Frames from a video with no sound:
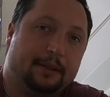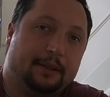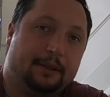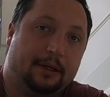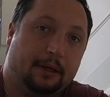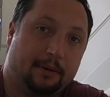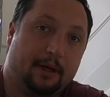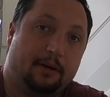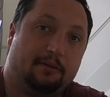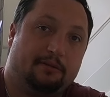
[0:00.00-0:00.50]

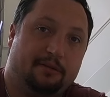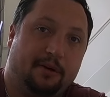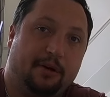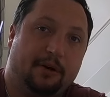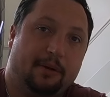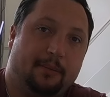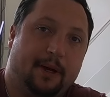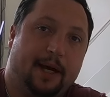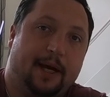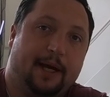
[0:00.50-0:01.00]
I'm going to fight
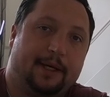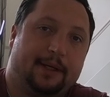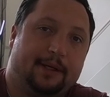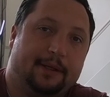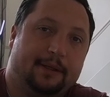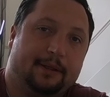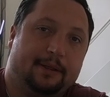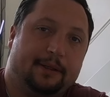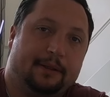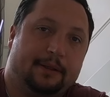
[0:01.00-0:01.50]
back,
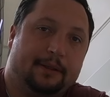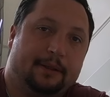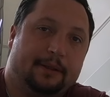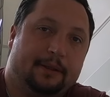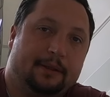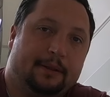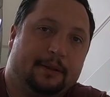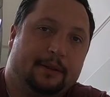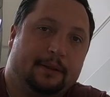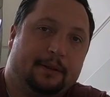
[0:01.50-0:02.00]

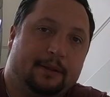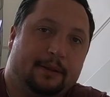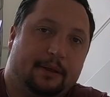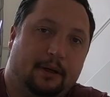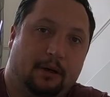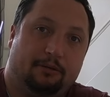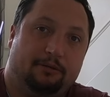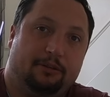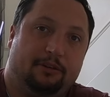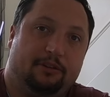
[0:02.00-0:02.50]

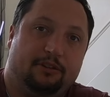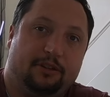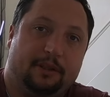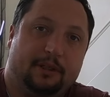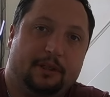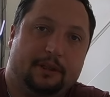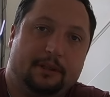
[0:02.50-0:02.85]
obviously.